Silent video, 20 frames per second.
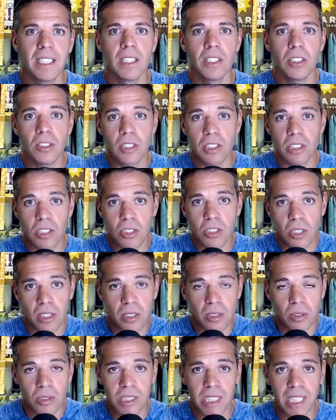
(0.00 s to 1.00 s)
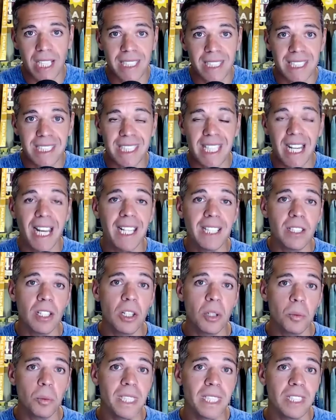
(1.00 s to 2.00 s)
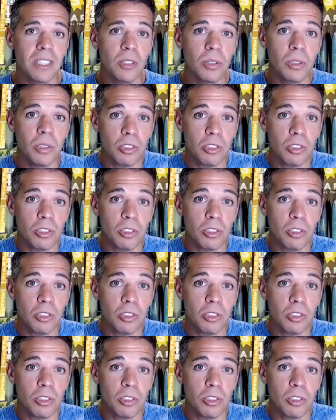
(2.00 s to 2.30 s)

You can start those side to side. We can do